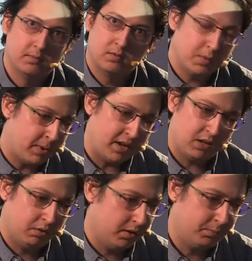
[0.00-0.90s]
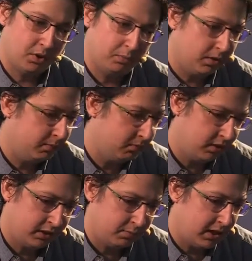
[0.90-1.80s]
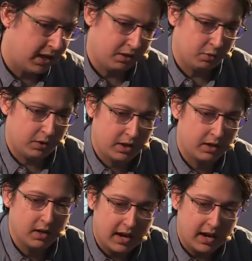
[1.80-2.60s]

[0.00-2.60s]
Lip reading: depending on the problem, it can be either way.